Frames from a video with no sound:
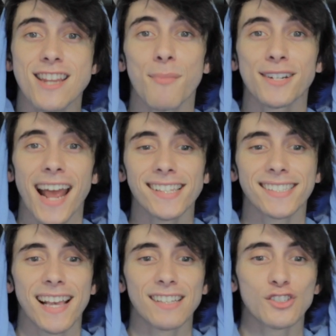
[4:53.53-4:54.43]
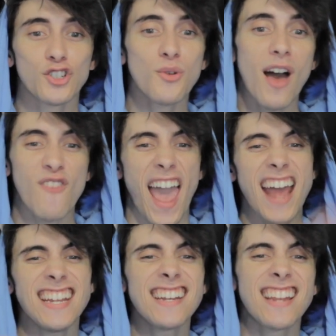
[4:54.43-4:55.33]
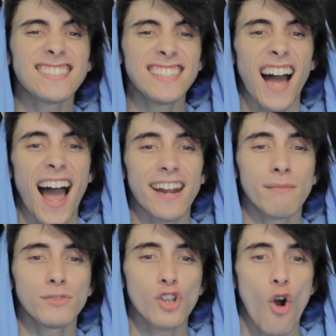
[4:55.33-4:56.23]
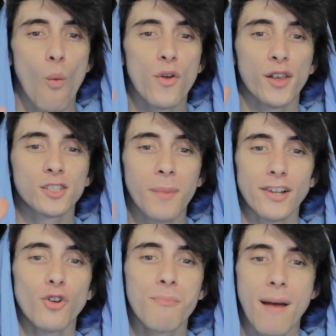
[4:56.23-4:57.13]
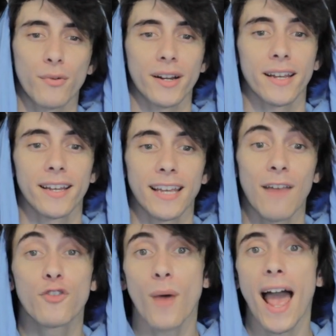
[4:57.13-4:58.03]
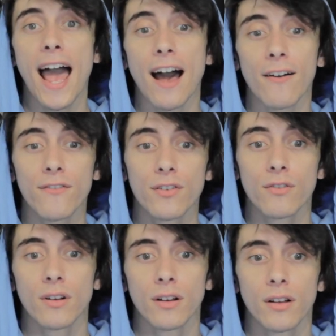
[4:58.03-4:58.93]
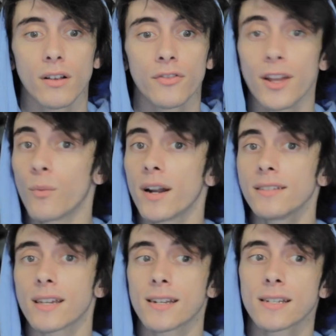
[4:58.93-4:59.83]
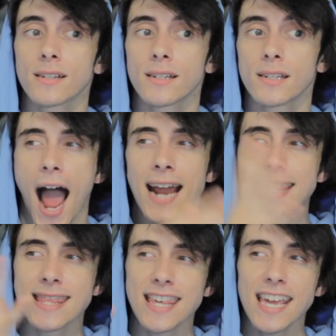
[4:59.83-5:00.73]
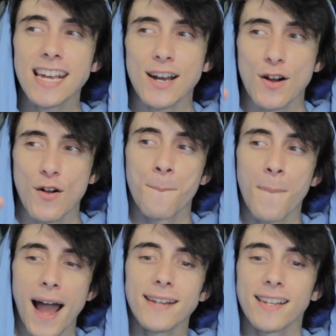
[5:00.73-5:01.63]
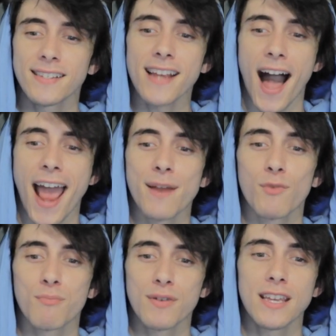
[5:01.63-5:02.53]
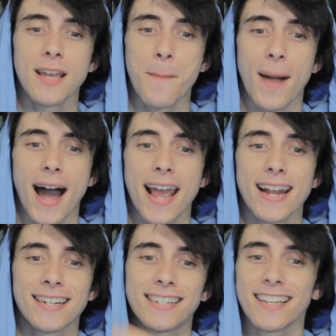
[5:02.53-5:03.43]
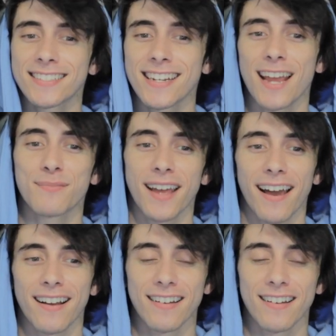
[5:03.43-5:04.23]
Number 10 says, do you have any Disney items with a special memory? If you have, then what is it? I think my Disney item would be my Disney name tag,